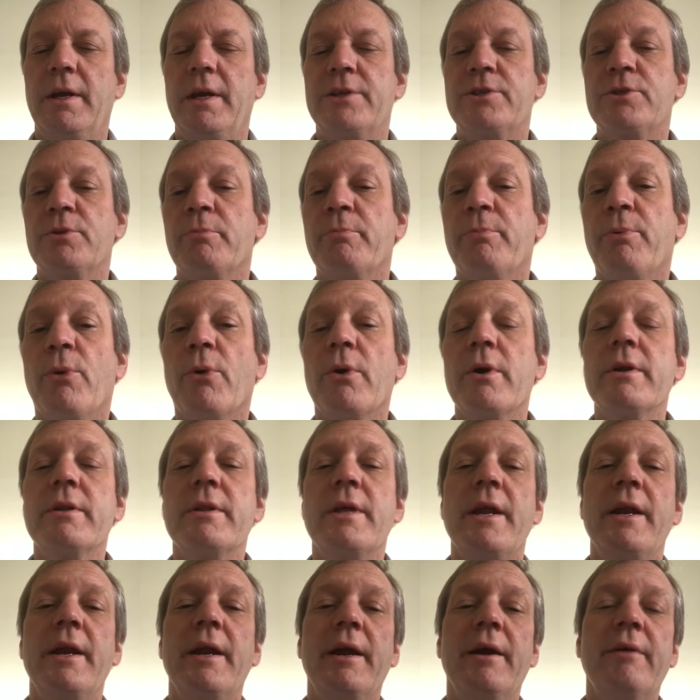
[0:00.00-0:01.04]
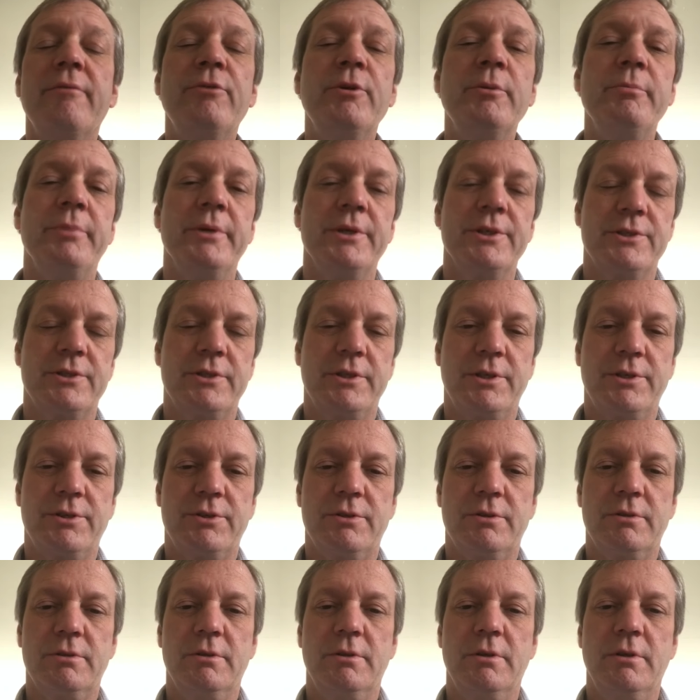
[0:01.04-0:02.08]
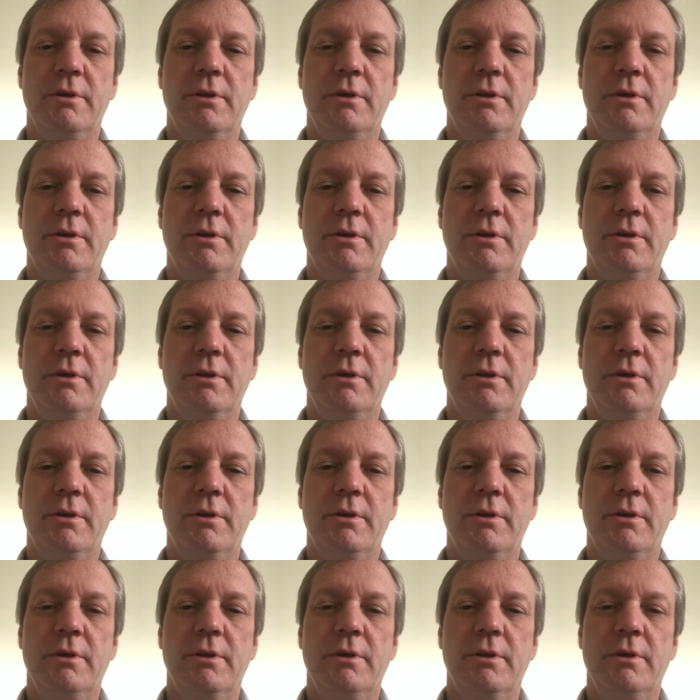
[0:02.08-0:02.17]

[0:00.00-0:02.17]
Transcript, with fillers: It's important that every business